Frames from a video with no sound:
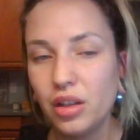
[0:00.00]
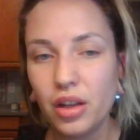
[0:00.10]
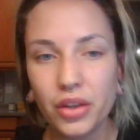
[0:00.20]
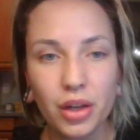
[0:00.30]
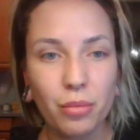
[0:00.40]

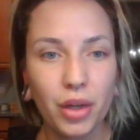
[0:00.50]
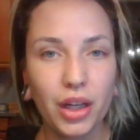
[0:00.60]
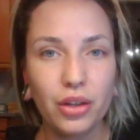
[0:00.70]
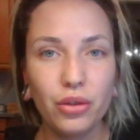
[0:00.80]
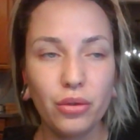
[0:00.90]
And then I'm
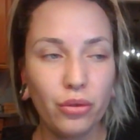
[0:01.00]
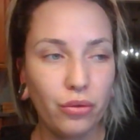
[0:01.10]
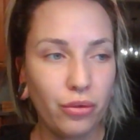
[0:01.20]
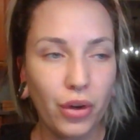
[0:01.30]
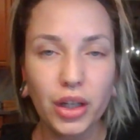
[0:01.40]
like,
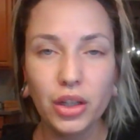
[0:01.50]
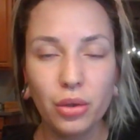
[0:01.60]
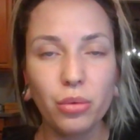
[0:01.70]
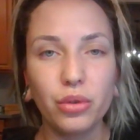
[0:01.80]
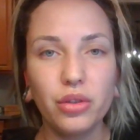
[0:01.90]
fucking
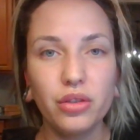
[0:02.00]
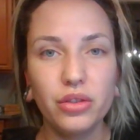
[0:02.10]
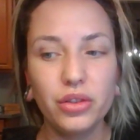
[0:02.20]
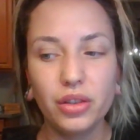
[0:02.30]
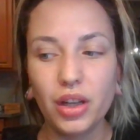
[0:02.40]
cool.
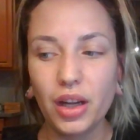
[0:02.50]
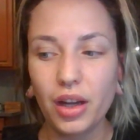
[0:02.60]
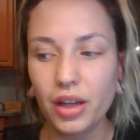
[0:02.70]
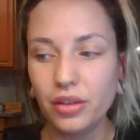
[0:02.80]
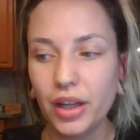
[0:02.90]

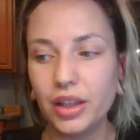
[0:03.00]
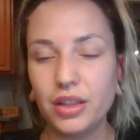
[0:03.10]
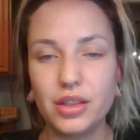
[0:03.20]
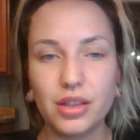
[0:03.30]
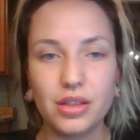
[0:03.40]
I like
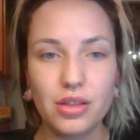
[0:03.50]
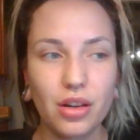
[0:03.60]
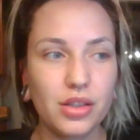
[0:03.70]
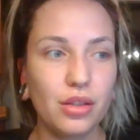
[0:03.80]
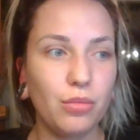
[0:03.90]
this. This is
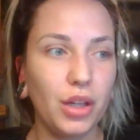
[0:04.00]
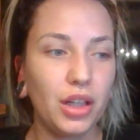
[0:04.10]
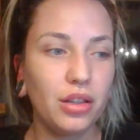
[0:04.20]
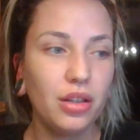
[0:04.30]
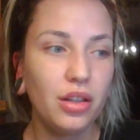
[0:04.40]
awesome.
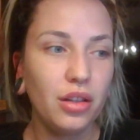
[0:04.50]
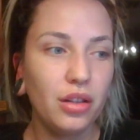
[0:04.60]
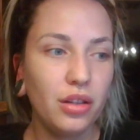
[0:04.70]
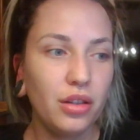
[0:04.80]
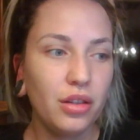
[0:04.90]
Like,
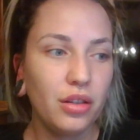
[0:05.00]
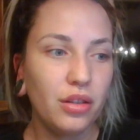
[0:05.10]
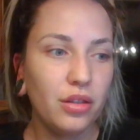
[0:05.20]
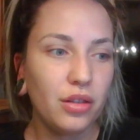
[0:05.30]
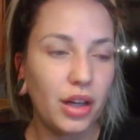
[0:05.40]

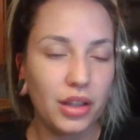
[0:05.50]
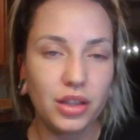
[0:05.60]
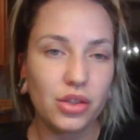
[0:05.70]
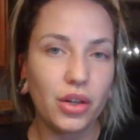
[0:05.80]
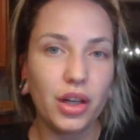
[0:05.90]
I
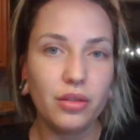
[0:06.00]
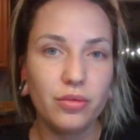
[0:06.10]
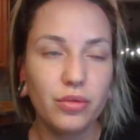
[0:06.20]
think it's great.